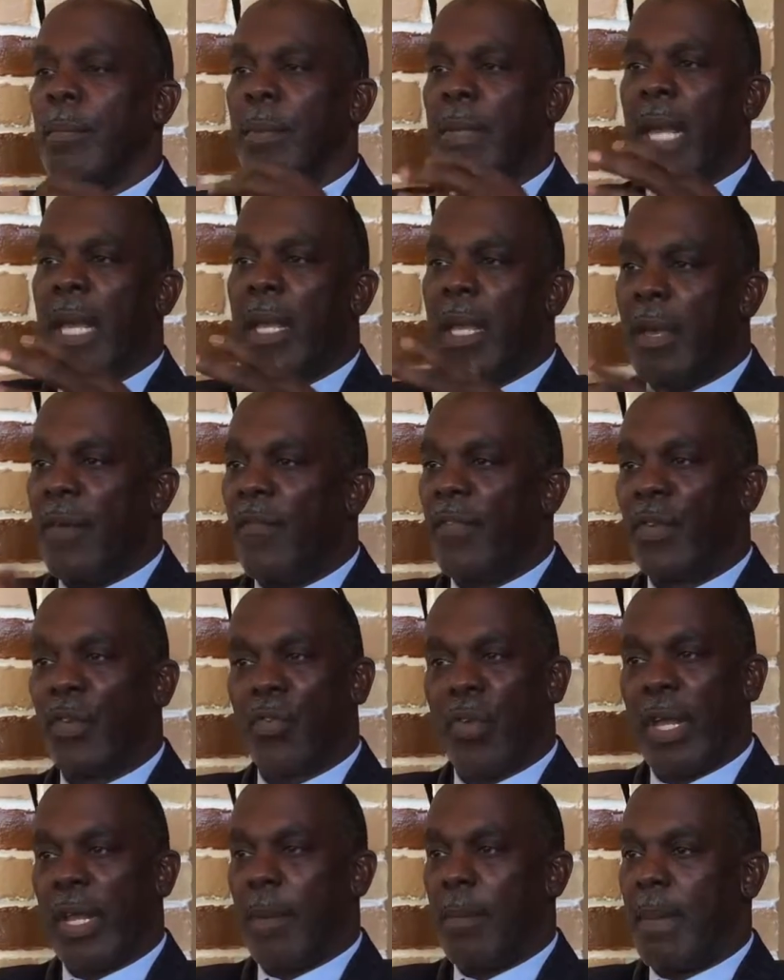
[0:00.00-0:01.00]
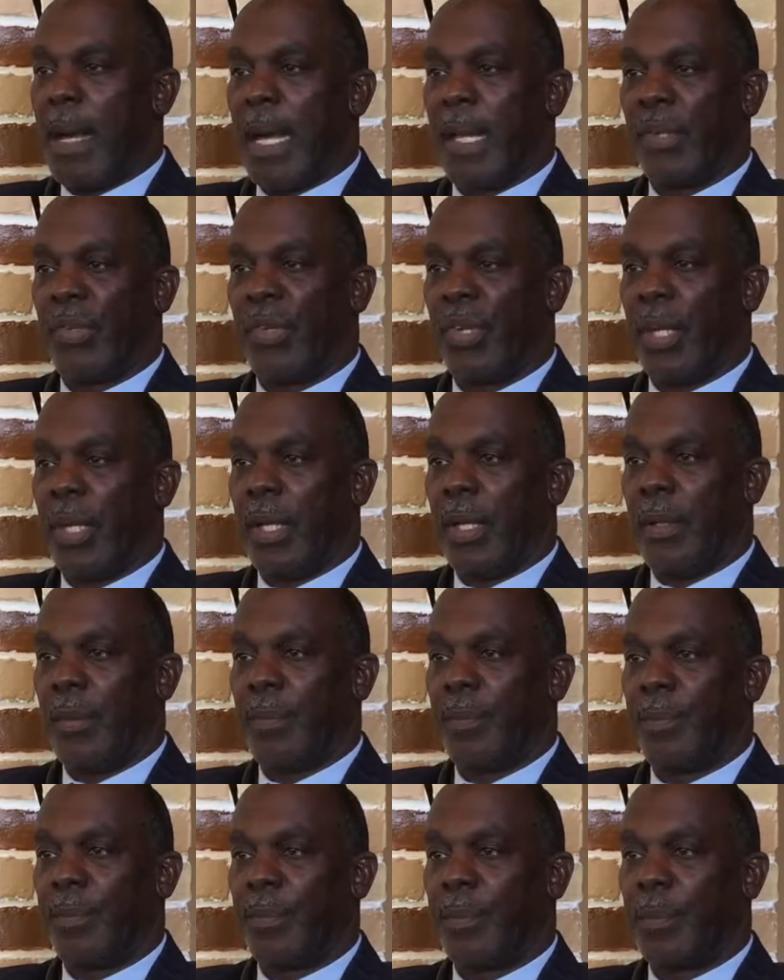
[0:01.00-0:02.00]
they infiltrate a mosque.
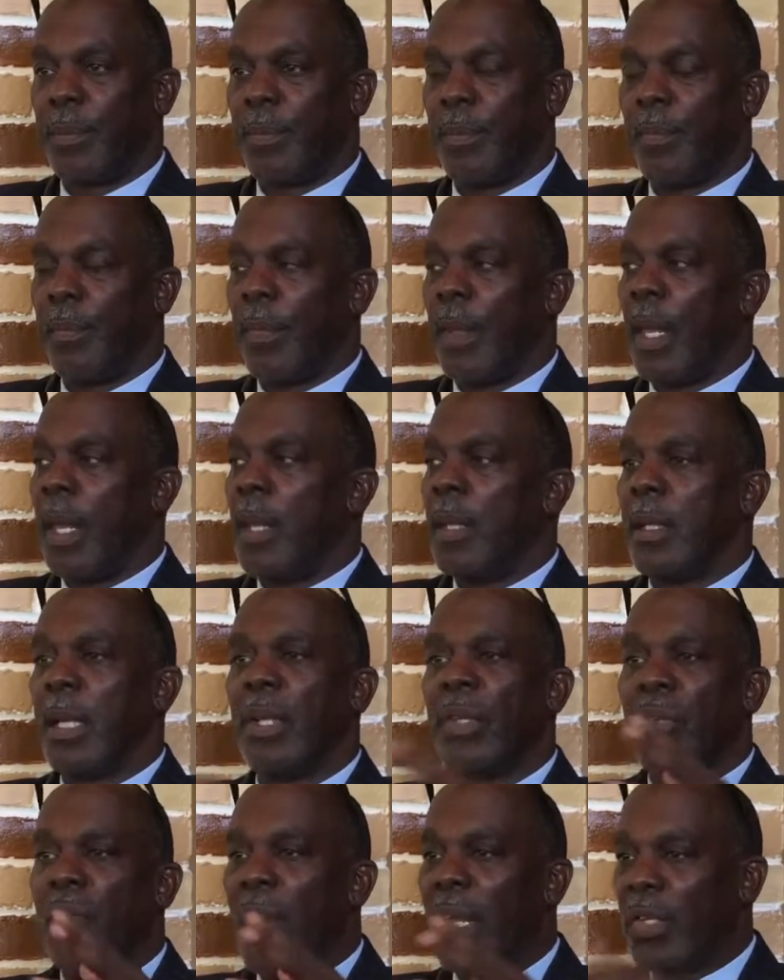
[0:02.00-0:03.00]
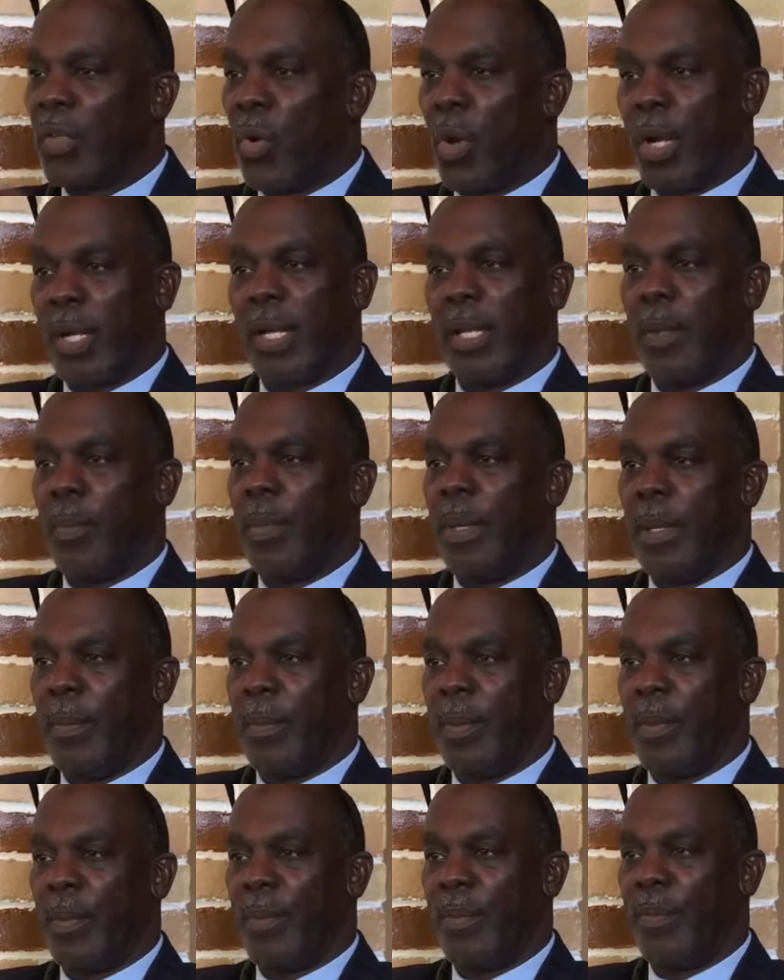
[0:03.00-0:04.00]
They start talking to people,